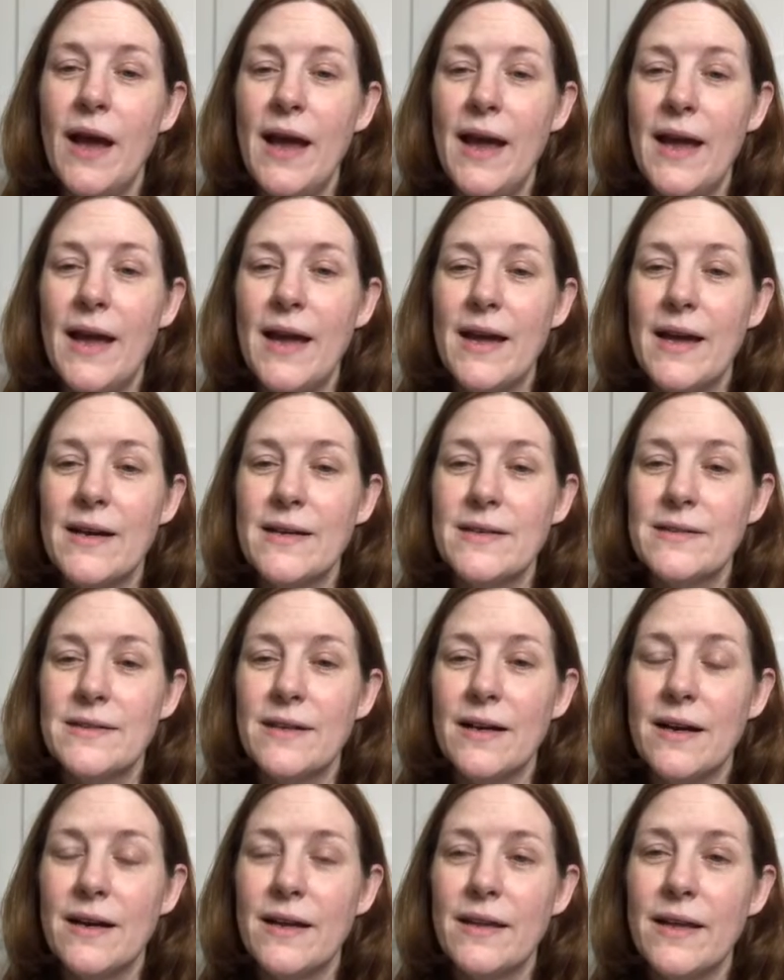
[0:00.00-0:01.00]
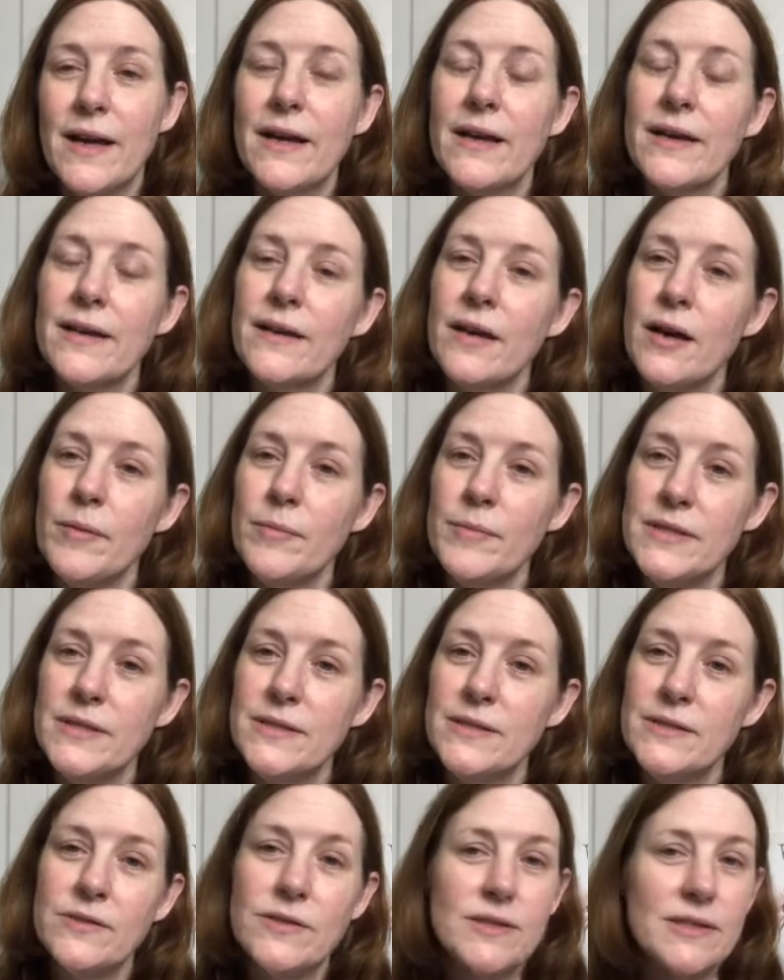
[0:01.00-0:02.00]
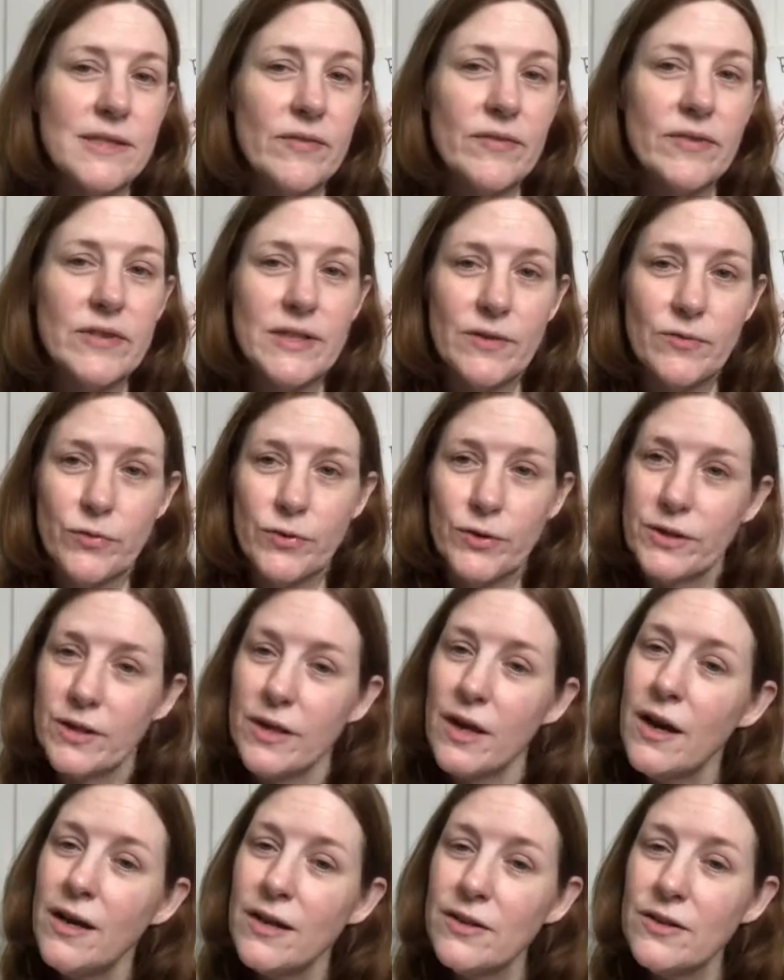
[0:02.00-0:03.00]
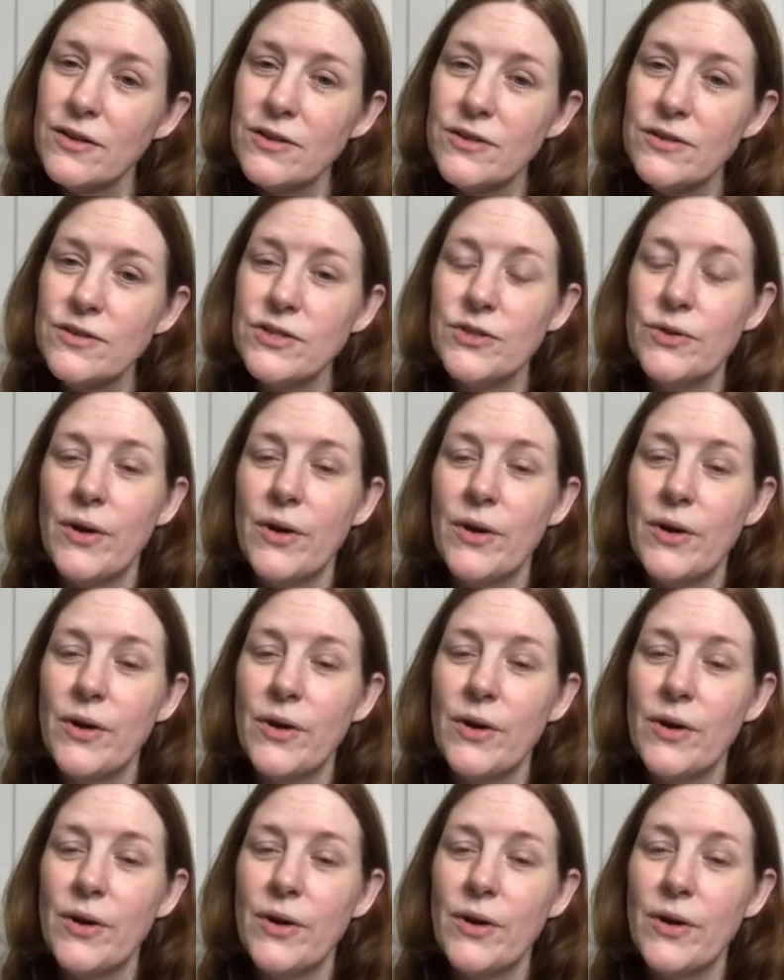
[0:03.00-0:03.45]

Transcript: and that can come in 7 different colors.